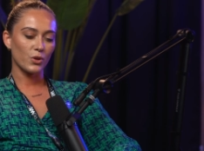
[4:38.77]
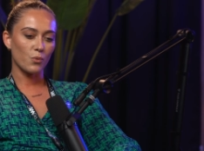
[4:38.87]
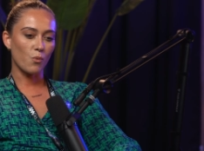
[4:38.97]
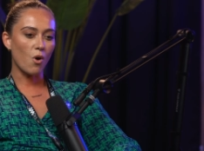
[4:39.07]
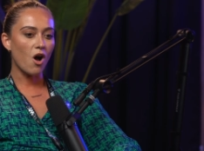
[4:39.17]

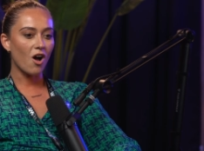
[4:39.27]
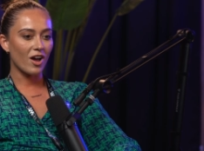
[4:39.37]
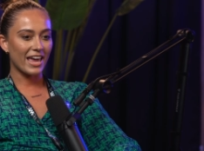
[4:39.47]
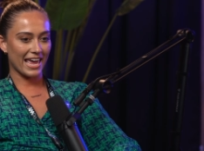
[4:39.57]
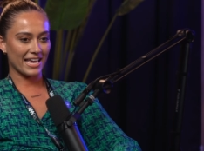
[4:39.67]
what
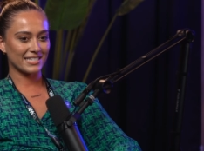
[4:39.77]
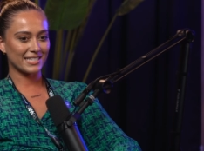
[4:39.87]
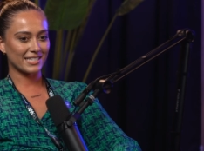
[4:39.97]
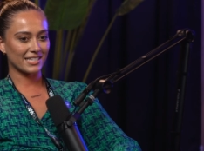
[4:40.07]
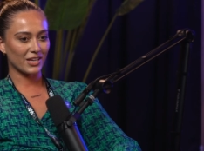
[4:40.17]

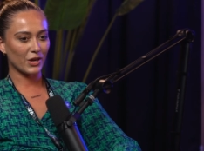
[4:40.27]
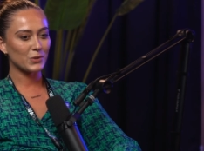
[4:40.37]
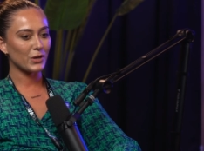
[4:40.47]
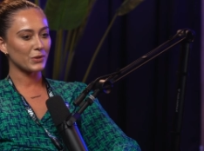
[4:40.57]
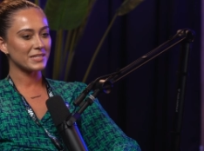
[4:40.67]
is who
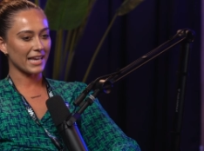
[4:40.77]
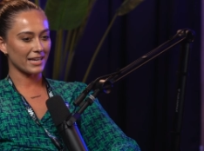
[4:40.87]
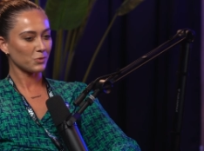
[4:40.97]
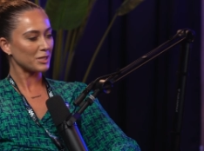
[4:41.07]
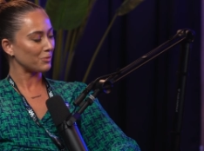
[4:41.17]
who
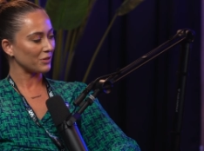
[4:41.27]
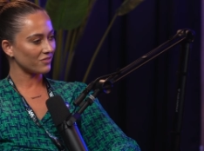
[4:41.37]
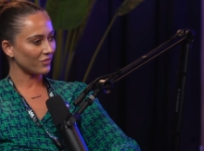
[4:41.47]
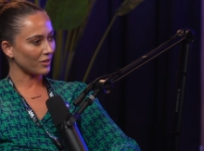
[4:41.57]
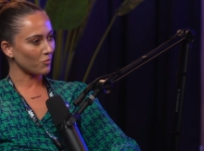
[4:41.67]
says what's
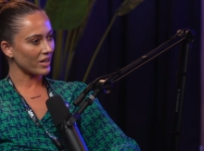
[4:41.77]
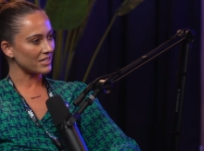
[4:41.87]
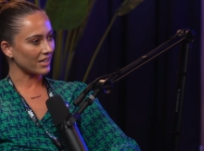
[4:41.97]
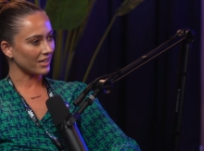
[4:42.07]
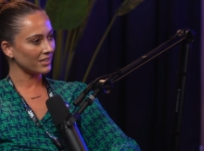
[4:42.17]
beautiful and what
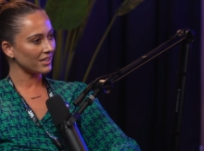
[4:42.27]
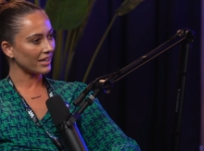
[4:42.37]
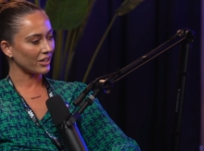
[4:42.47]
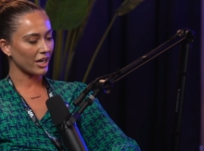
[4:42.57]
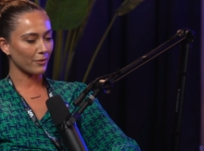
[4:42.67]
isn't
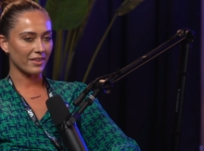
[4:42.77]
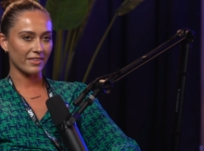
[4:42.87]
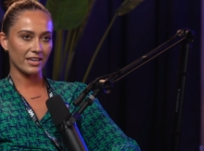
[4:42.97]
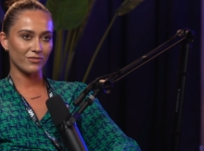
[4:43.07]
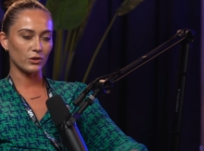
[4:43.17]
and you know i
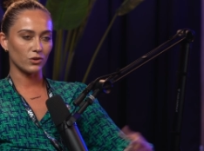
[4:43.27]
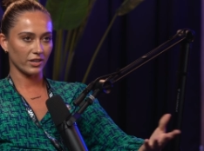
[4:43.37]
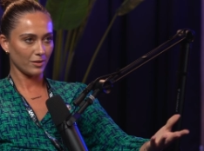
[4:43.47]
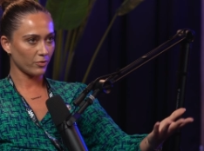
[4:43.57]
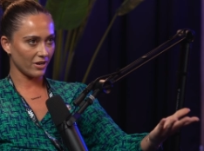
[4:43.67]
think if you look
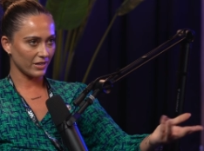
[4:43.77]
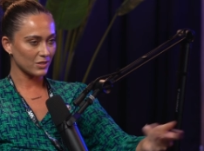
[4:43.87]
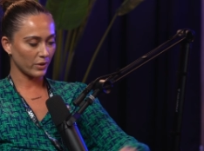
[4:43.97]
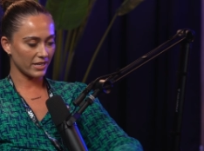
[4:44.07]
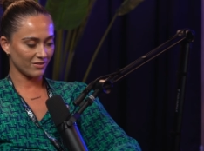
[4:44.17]
at the previous
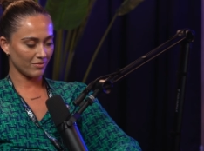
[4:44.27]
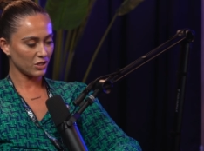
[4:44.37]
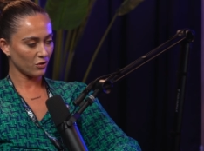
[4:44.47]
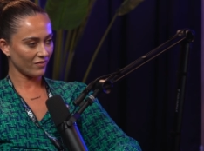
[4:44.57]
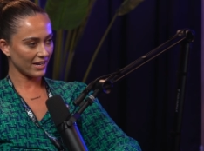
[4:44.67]
winners of
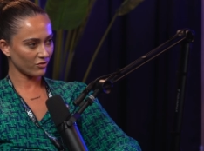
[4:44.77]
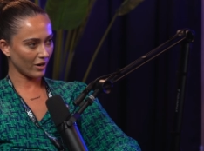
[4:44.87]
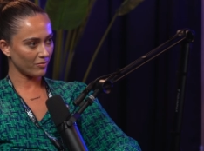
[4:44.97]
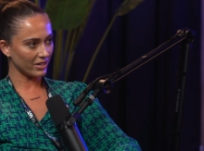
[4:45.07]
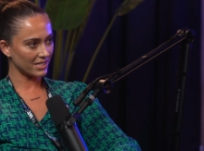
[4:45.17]
miss universe
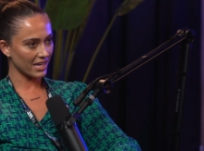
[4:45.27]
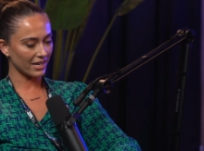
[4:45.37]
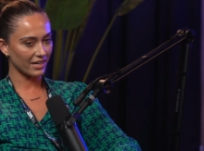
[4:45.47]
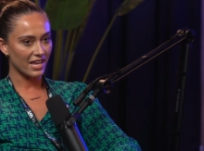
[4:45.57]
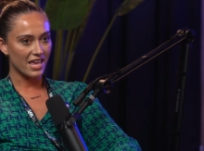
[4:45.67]
great britain